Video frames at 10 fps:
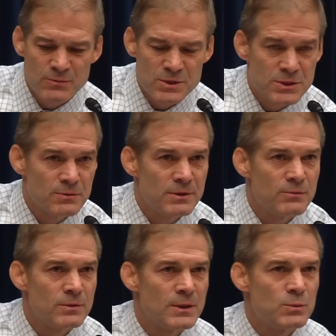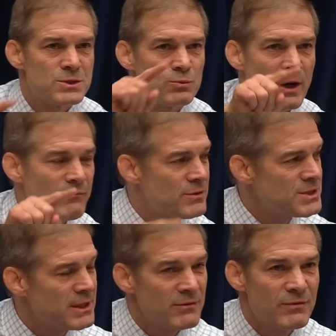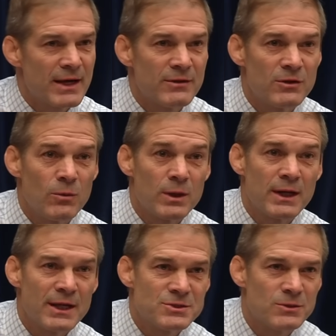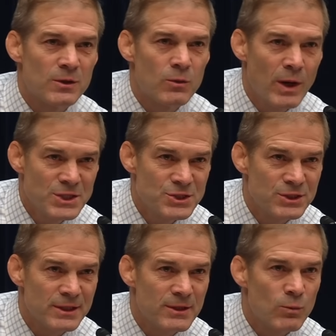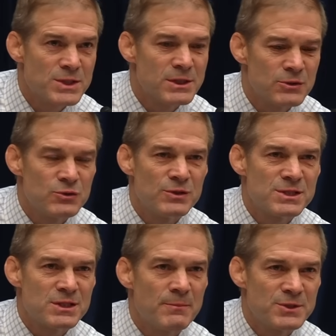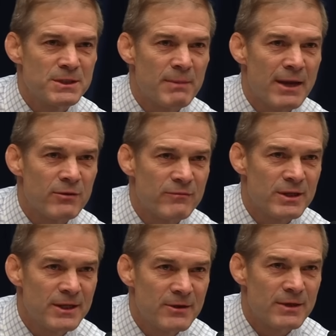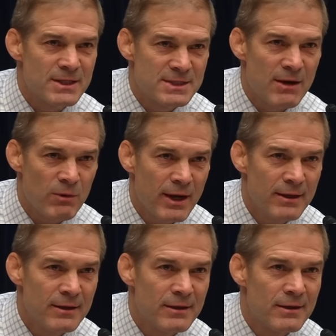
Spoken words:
it was referencing the fact that no one had asked you a question. It wasn't to the subject matter of the hearing. Is that right?